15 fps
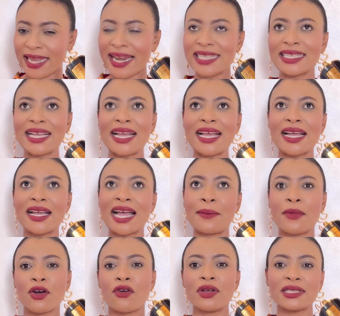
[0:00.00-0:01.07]
It doesn't
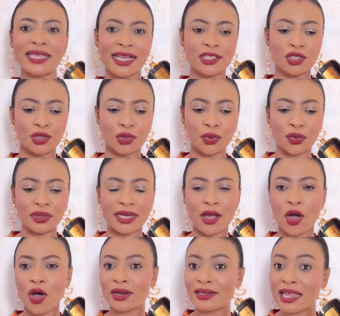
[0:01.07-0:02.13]
come across as, the
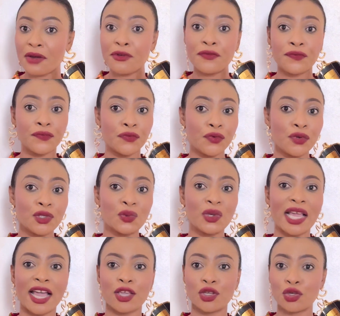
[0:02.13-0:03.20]
ordinary fruits we
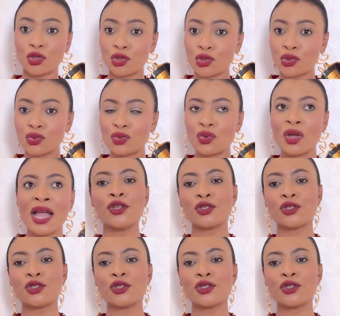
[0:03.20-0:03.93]
are used to.